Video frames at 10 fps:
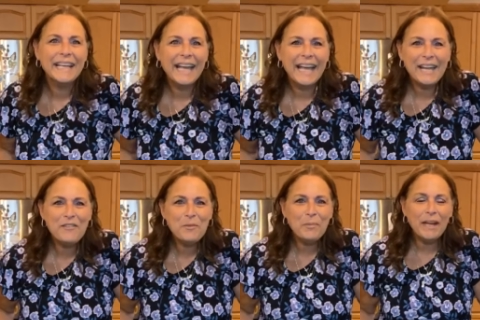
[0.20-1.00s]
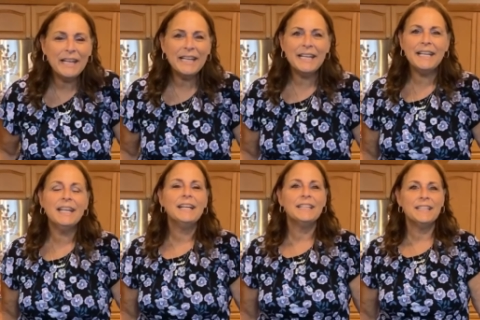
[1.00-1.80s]
Hey everybody,
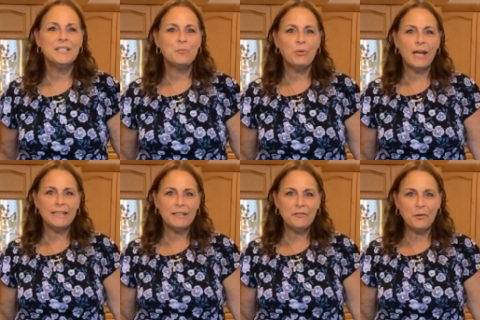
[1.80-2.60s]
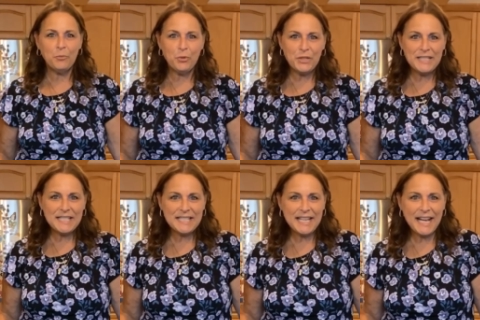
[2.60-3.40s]
Linda Bradley from
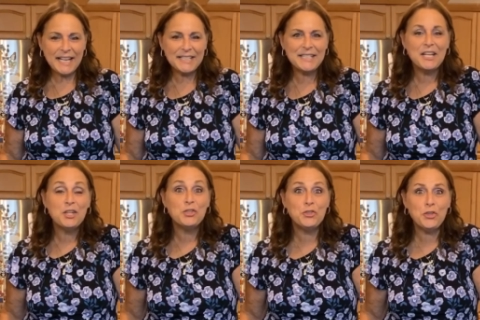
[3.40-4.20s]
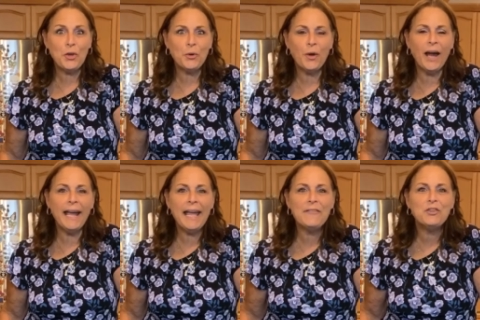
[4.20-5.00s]
Princess House. So I
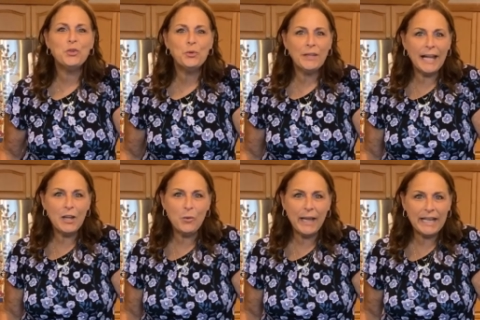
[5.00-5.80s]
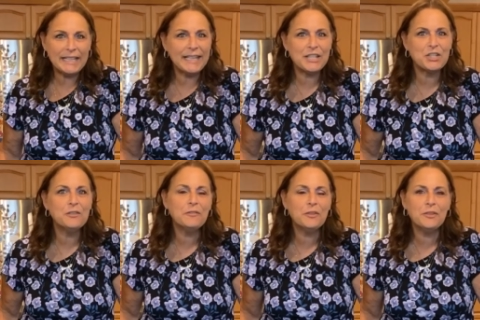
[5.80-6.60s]
have a new layaway collection
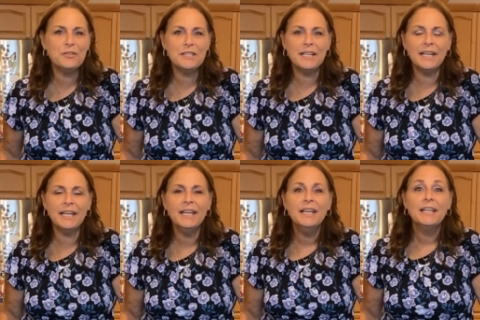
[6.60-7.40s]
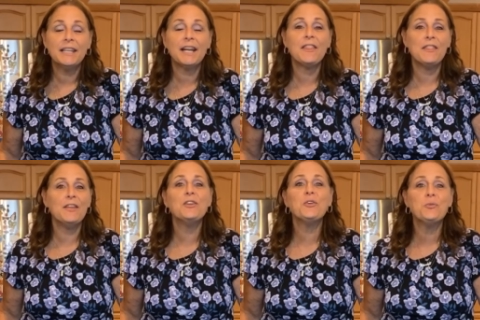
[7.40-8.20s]
for you today that I
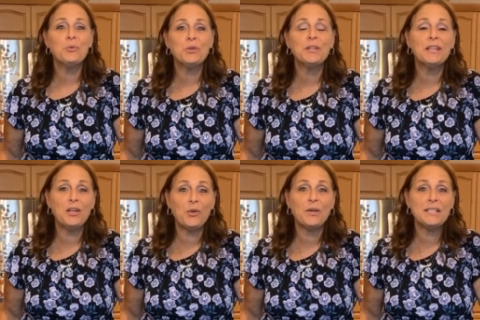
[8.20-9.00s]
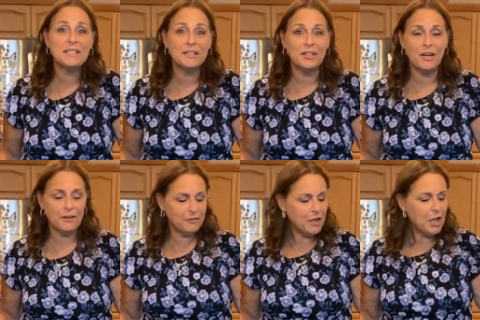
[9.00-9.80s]
think you're really going to
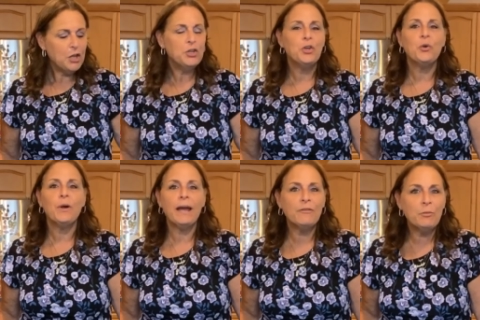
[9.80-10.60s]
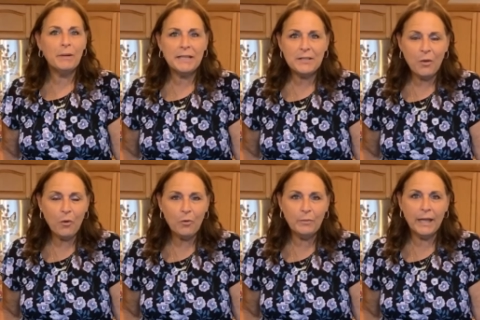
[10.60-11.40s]
love. You know, everybody's
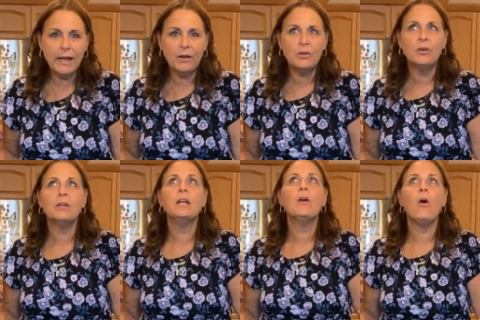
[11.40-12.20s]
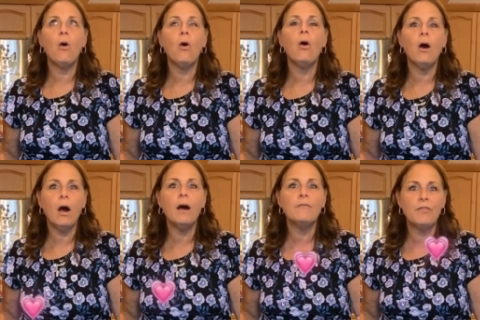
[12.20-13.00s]
home now, cooking all
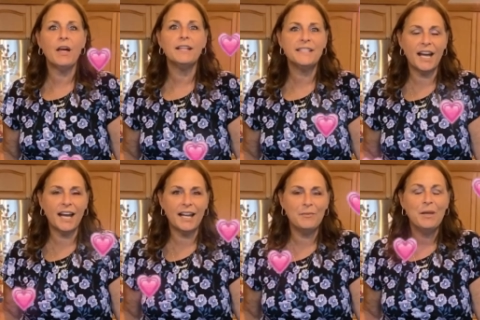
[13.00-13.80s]
of the time.